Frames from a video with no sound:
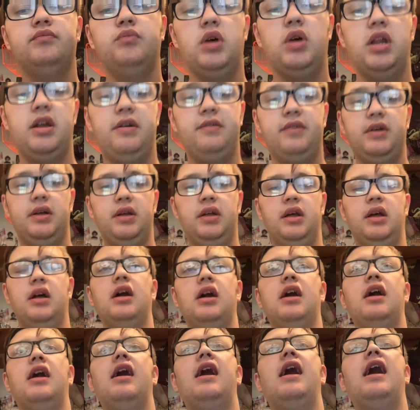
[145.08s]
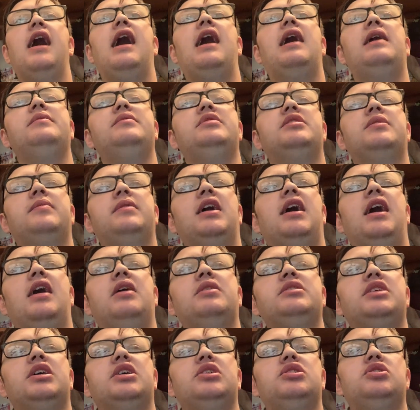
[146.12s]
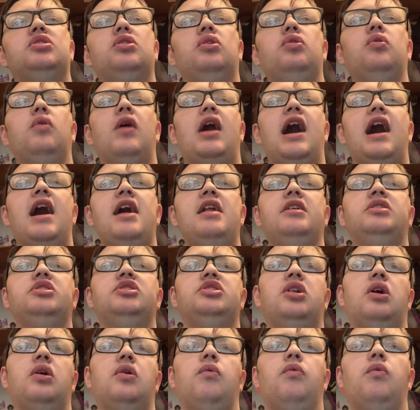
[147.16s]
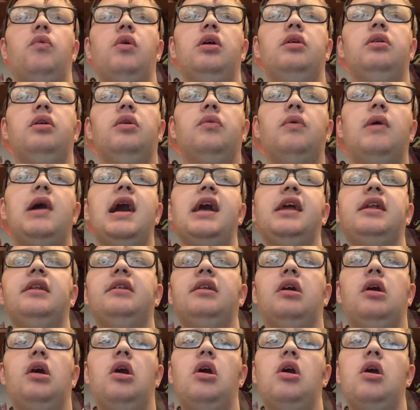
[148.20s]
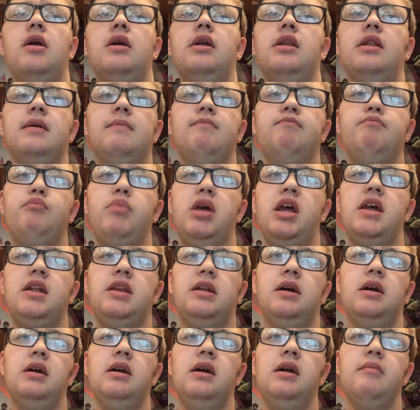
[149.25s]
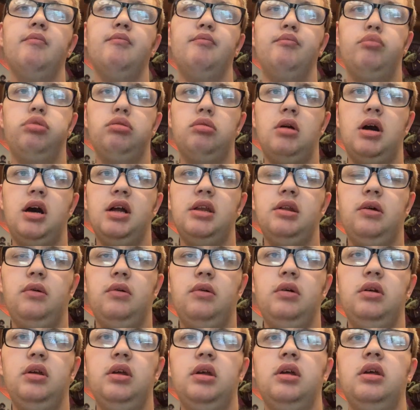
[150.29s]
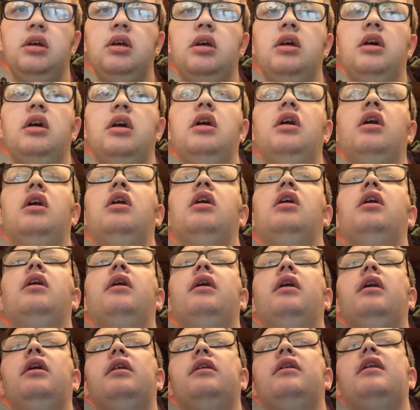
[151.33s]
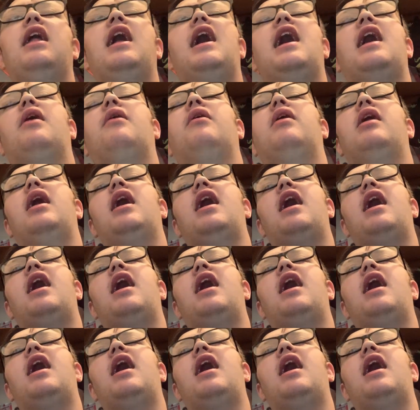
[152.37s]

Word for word: whatever. Um, some of the houses who I just don't really like on Big Bottle. Now,